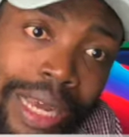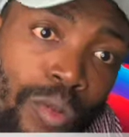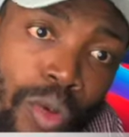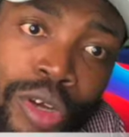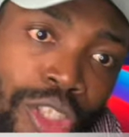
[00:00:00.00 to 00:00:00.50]
I
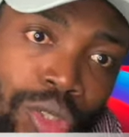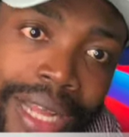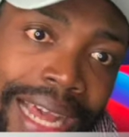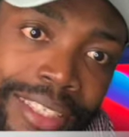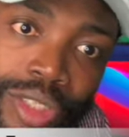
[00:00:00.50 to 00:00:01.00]
want you
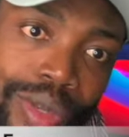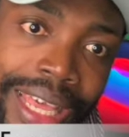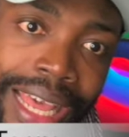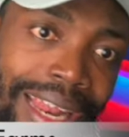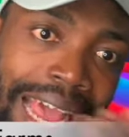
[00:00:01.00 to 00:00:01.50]
guys to
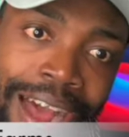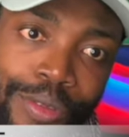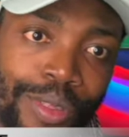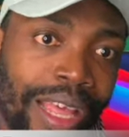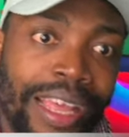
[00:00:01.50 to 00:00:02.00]
get
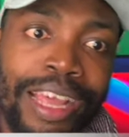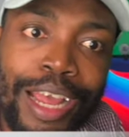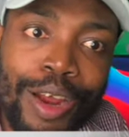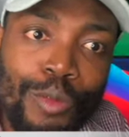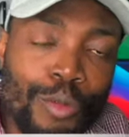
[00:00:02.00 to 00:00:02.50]
out there.
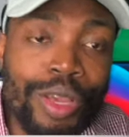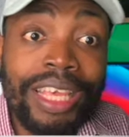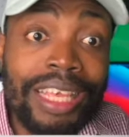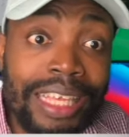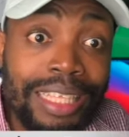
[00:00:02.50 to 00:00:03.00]

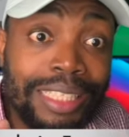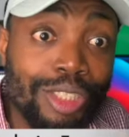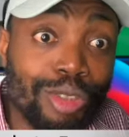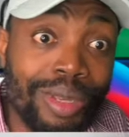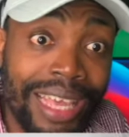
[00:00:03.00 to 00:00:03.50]
We
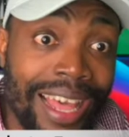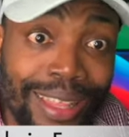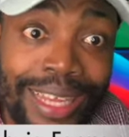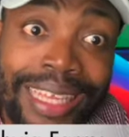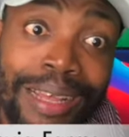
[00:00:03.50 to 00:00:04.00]

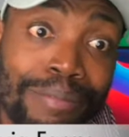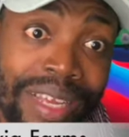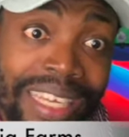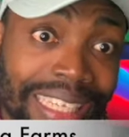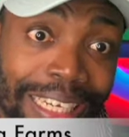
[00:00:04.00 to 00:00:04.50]
together can
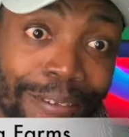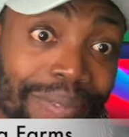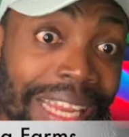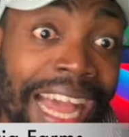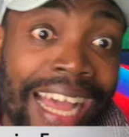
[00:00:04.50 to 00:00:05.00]
make it.
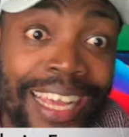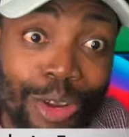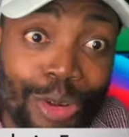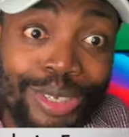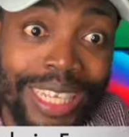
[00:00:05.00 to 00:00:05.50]
I
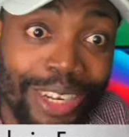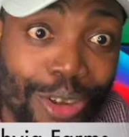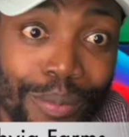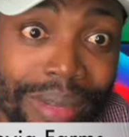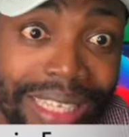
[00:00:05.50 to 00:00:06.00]
alone
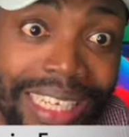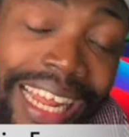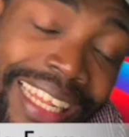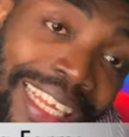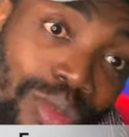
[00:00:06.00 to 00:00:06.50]
cannot make it.
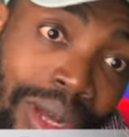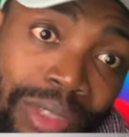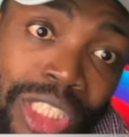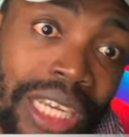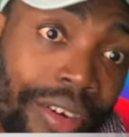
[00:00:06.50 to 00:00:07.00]
And that's why I'm
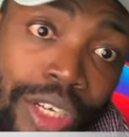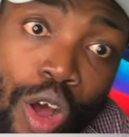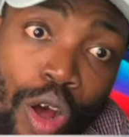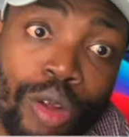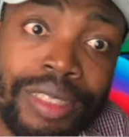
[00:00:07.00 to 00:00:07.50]
sharing
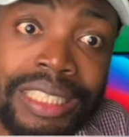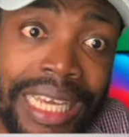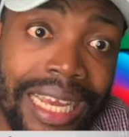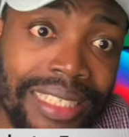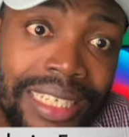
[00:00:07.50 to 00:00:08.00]
all these
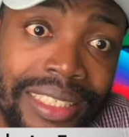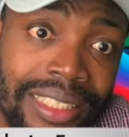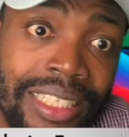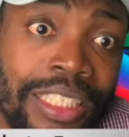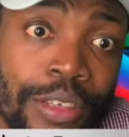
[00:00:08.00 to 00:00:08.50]
ideas,
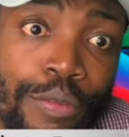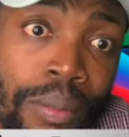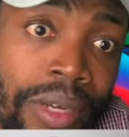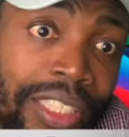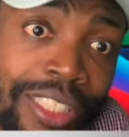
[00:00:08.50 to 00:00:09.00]
these
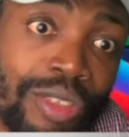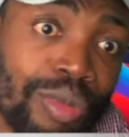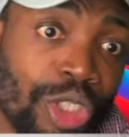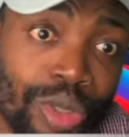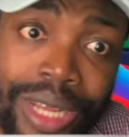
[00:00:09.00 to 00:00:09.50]
informations
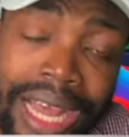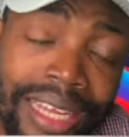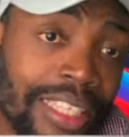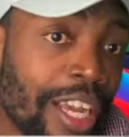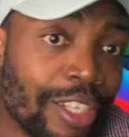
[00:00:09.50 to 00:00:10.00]
with you
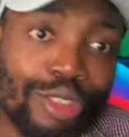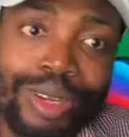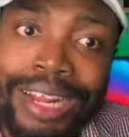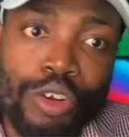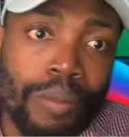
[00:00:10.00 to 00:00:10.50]
guys, so
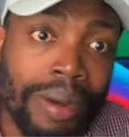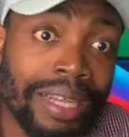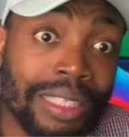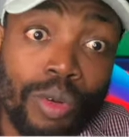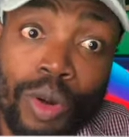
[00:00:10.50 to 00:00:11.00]
that no
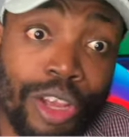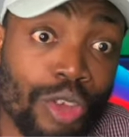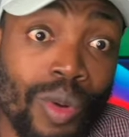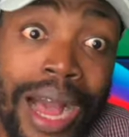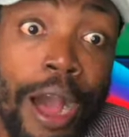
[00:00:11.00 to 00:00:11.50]
matter where
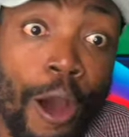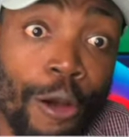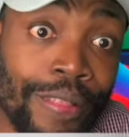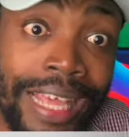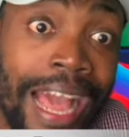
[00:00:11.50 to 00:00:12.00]
you are
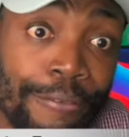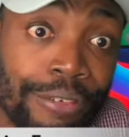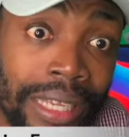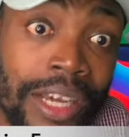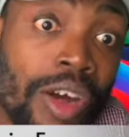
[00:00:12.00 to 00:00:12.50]
on the
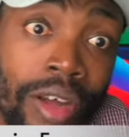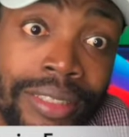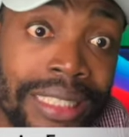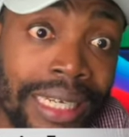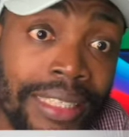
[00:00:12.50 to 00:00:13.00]
African
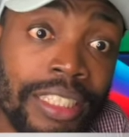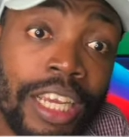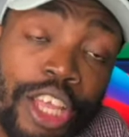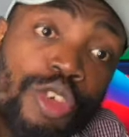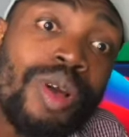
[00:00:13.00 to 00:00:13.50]
continent,
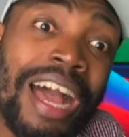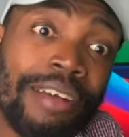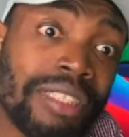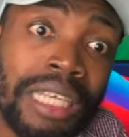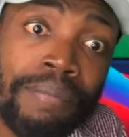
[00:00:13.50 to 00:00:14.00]
you have
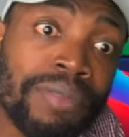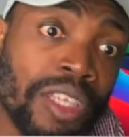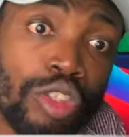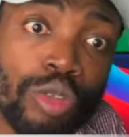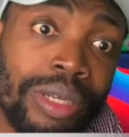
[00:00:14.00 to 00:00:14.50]

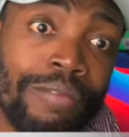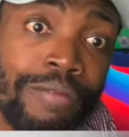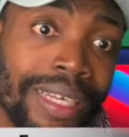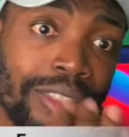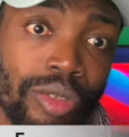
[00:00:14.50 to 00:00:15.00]
something to
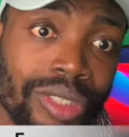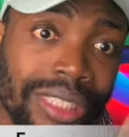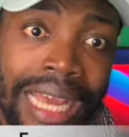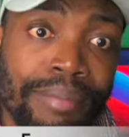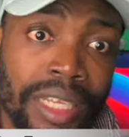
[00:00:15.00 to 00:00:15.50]
invest your
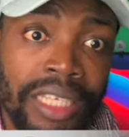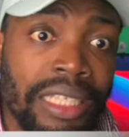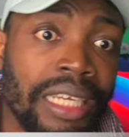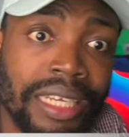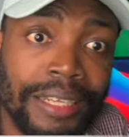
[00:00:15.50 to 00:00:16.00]
time
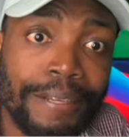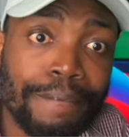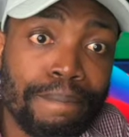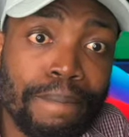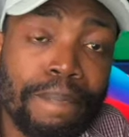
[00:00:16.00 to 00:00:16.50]
in.
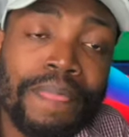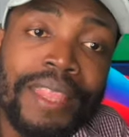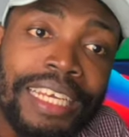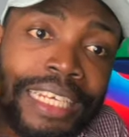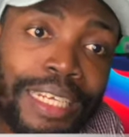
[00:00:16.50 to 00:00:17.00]

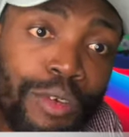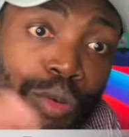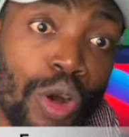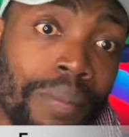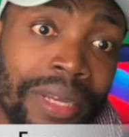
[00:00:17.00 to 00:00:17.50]

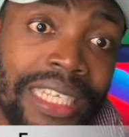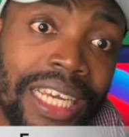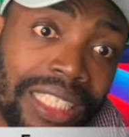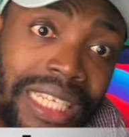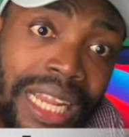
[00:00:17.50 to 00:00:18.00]

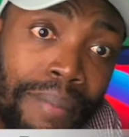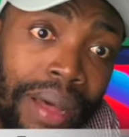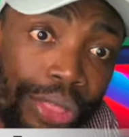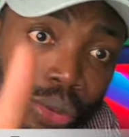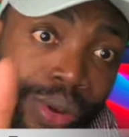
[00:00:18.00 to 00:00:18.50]
Recommendation number
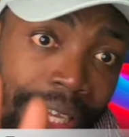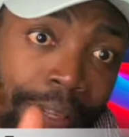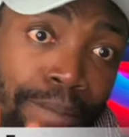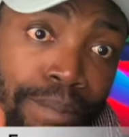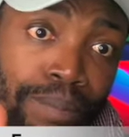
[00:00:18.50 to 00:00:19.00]

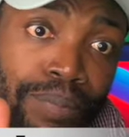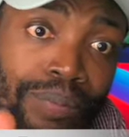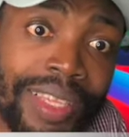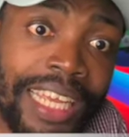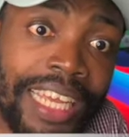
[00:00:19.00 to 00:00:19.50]
three
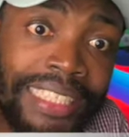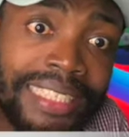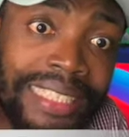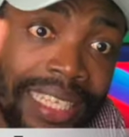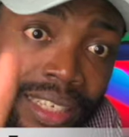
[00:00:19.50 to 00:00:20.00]
is
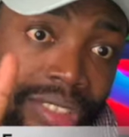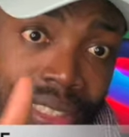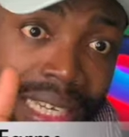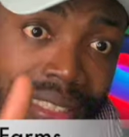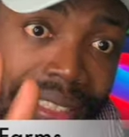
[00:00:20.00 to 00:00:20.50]
skill
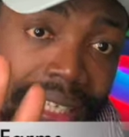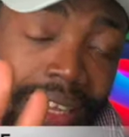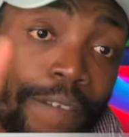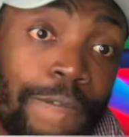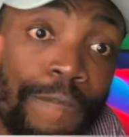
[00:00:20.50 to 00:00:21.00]
set.
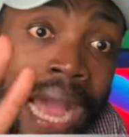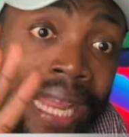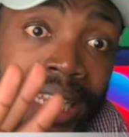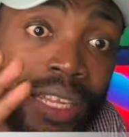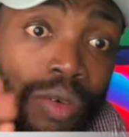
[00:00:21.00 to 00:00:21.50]

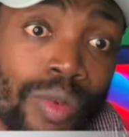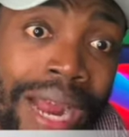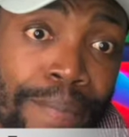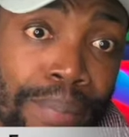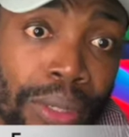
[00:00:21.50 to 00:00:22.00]
Finding the
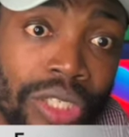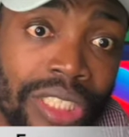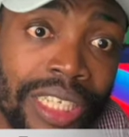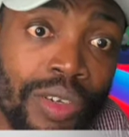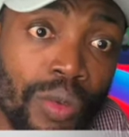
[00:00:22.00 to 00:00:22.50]
right
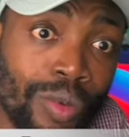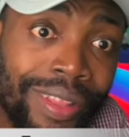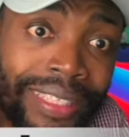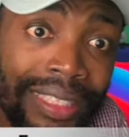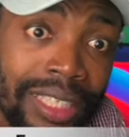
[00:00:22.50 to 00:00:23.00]
person
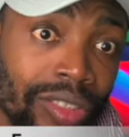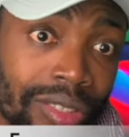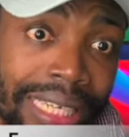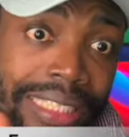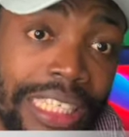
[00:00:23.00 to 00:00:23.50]
with a skill
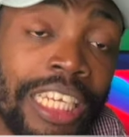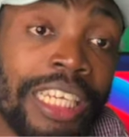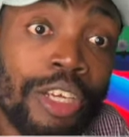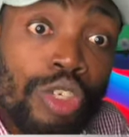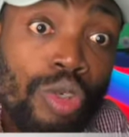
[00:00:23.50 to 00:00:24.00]
set.
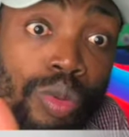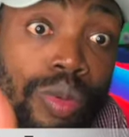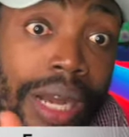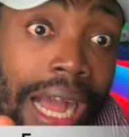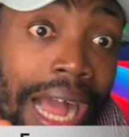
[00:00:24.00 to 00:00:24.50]
Either
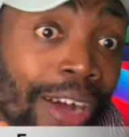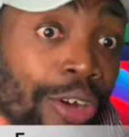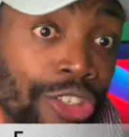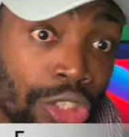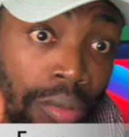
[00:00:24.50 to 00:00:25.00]
you are
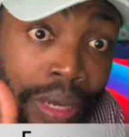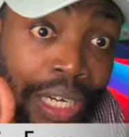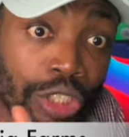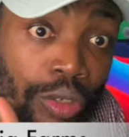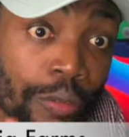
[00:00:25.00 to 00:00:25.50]
going to
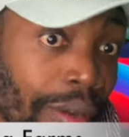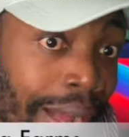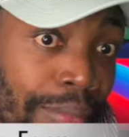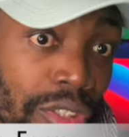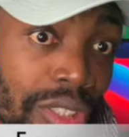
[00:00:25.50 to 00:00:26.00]
manage your
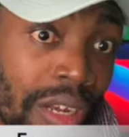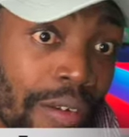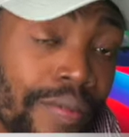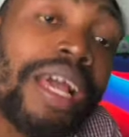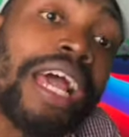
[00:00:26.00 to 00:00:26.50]
farm
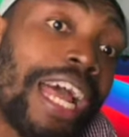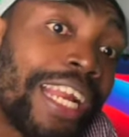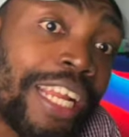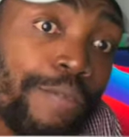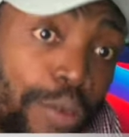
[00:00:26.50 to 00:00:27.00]
yourself
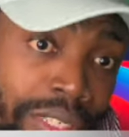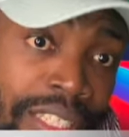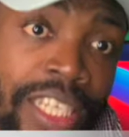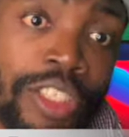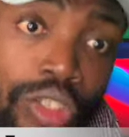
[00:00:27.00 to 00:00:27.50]
and therefore
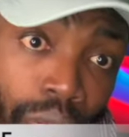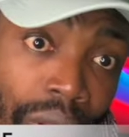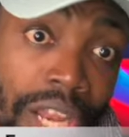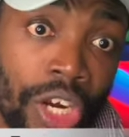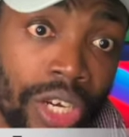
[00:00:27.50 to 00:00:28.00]
needs to
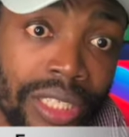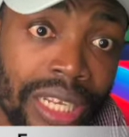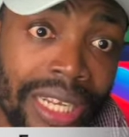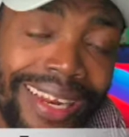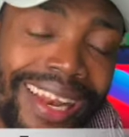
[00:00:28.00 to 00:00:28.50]
learn.
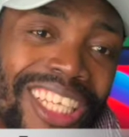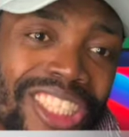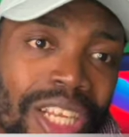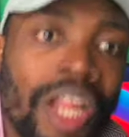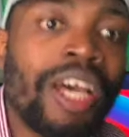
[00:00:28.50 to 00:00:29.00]

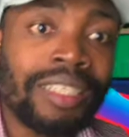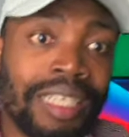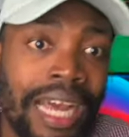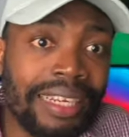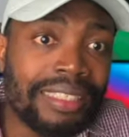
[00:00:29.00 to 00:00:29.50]
Let's learn,
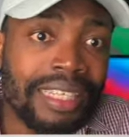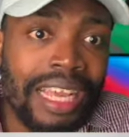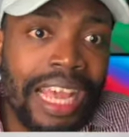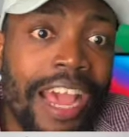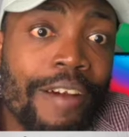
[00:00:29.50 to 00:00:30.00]
guys.
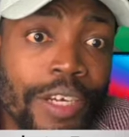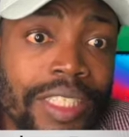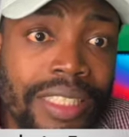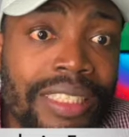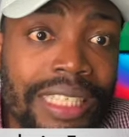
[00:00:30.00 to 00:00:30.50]
Ever
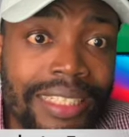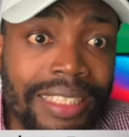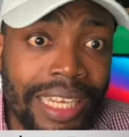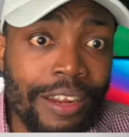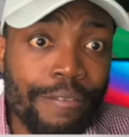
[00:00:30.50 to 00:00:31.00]
since I
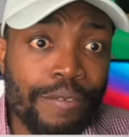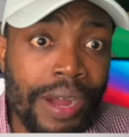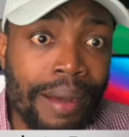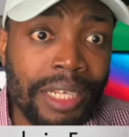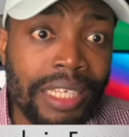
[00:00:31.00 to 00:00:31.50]
started
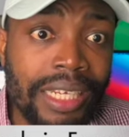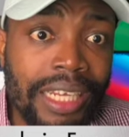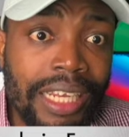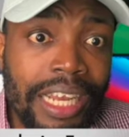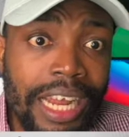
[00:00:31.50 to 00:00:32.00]
farming,
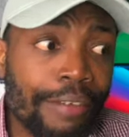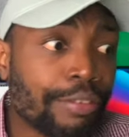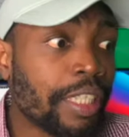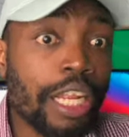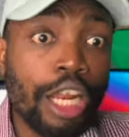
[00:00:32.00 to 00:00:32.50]
I've
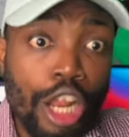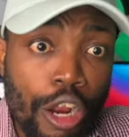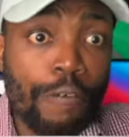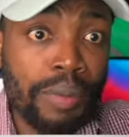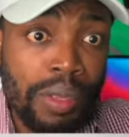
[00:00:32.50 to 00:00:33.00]
seen a lot
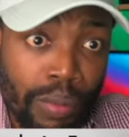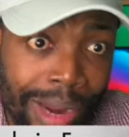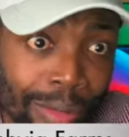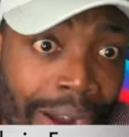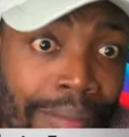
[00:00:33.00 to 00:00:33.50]
of people
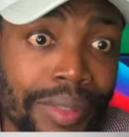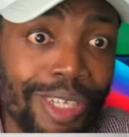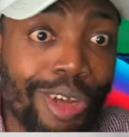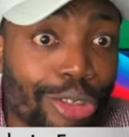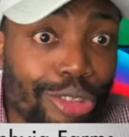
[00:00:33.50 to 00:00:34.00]
around
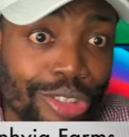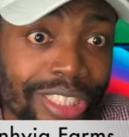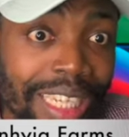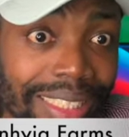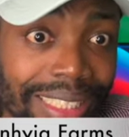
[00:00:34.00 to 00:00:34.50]
me also
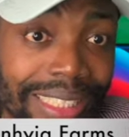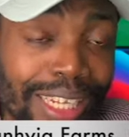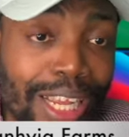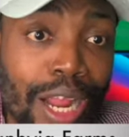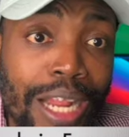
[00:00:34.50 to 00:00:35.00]
starting.
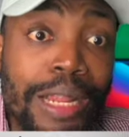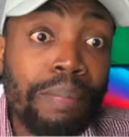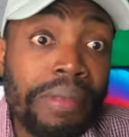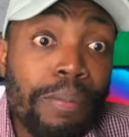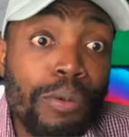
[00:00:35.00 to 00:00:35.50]
The
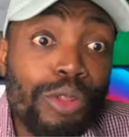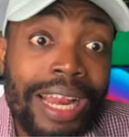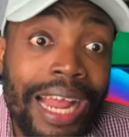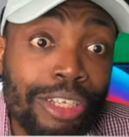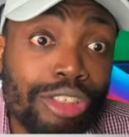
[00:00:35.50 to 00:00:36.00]
people
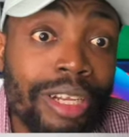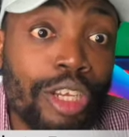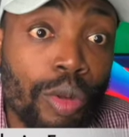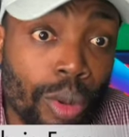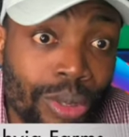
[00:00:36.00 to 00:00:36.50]
that are actually
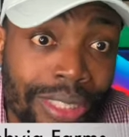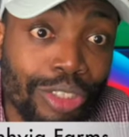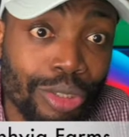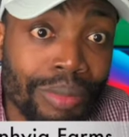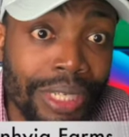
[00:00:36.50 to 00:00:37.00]
closer
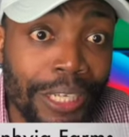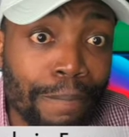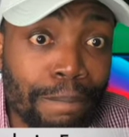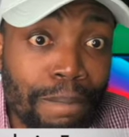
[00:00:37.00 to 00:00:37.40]
to me